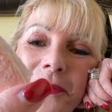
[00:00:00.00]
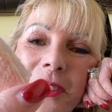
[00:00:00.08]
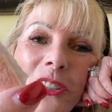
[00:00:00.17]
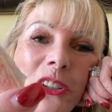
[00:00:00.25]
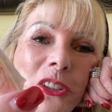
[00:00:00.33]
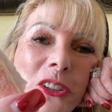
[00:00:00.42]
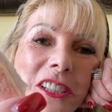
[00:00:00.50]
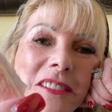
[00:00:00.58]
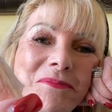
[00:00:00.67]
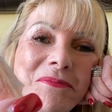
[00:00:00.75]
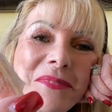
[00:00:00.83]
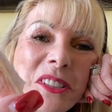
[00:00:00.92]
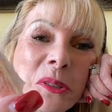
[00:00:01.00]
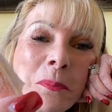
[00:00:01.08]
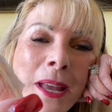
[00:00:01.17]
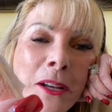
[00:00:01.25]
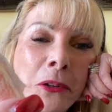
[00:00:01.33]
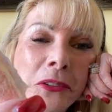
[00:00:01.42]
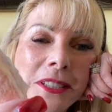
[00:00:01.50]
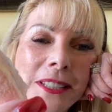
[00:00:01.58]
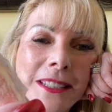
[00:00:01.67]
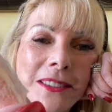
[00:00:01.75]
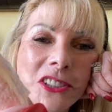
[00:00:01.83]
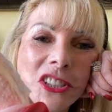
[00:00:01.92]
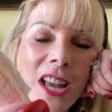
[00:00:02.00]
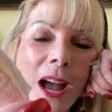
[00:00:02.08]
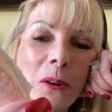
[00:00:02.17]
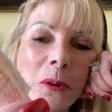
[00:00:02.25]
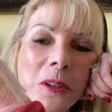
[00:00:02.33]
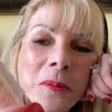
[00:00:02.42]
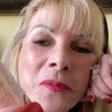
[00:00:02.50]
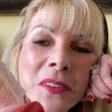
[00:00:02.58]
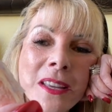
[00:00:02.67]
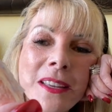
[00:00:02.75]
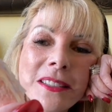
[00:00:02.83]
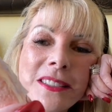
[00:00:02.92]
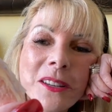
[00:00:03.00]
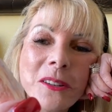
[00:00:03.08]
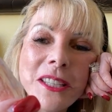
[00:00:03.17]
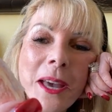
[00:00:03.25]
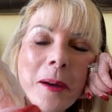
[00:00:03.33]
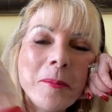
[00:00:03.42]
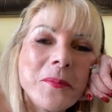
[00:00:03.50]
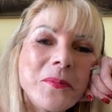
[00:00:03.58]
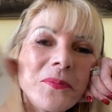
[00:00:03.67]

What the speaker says: the good smells in the shower. So, yep.